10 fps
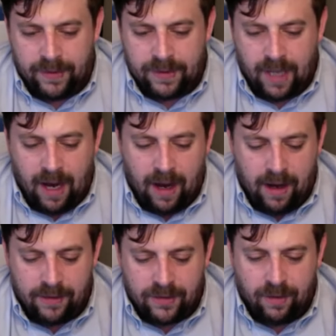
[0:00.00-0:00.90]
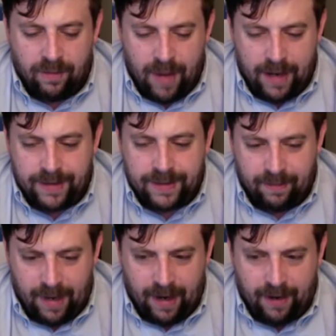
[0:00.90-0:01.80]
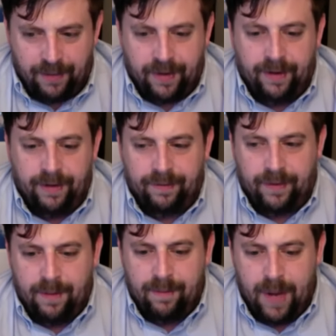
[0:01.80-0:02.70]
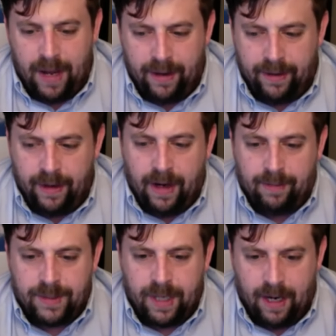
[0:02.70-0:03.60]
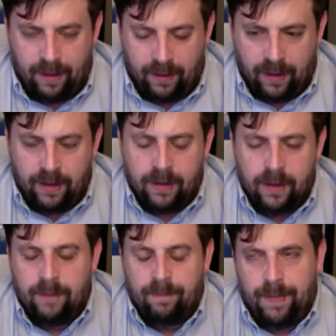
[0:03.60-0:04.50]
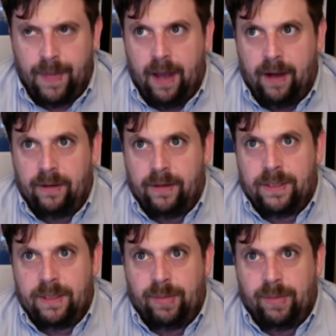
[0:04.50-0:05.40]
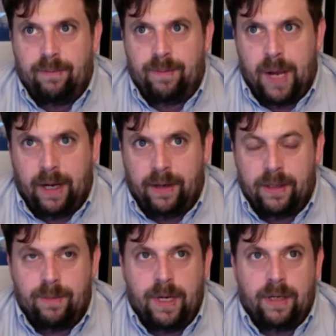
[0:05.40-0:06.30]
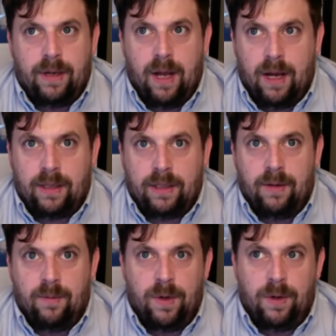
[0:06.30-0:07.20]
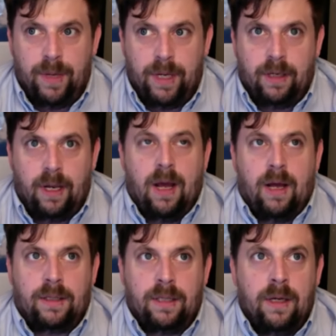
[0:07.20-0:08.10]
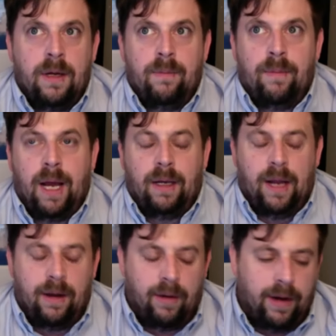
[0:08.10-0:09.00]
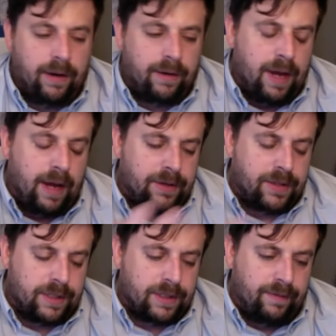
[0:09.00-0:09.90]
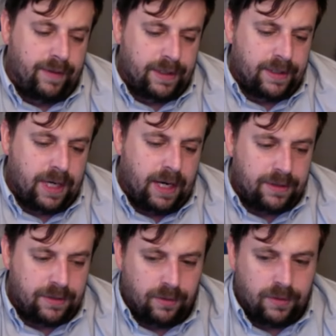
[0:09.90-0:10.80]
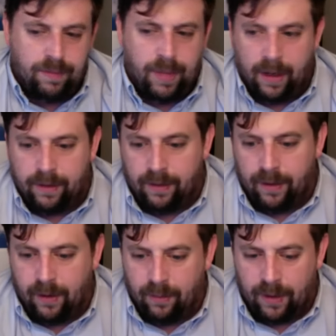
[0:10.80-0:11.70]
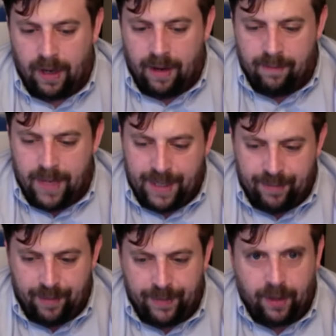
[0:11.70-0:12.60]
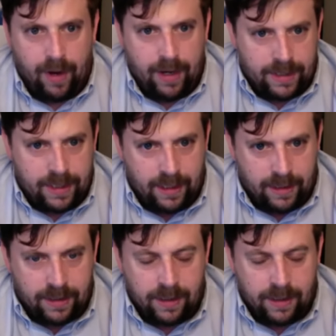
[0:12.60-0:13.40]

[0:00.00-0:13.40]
a tremendous amount of embedded optionality that is simply begging to be unlocked and will be unlocked by layering, and not just the vintage consoles, but, you know, at minimum, the greatest hits,